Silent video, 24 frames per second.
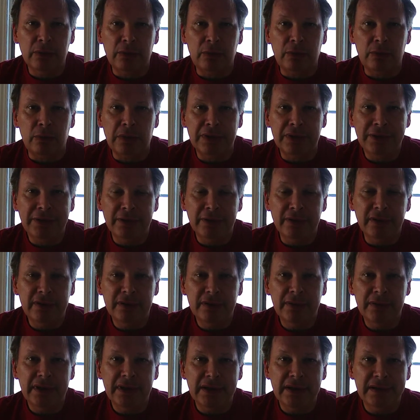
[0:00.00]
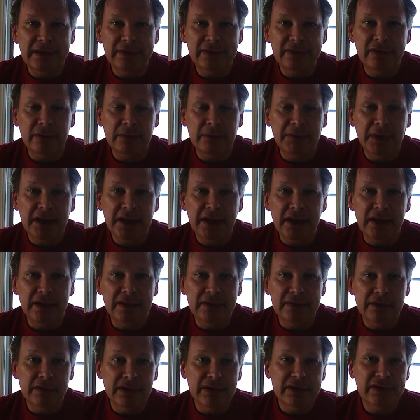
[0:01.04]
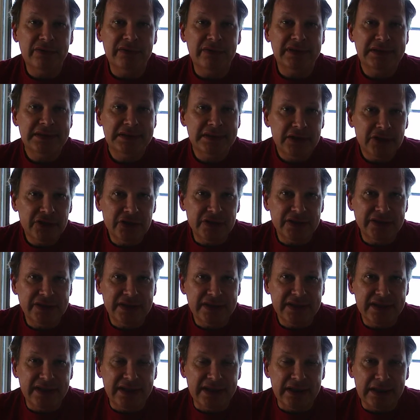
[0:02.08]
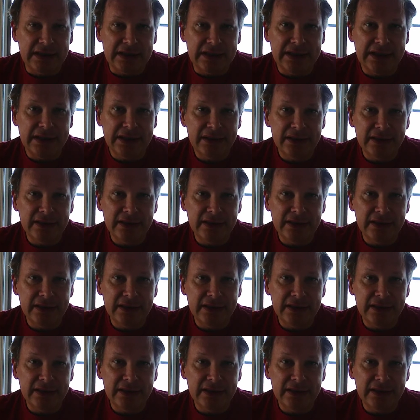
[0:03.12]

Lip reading: what they're doing is they're making a series of incisions into the eye,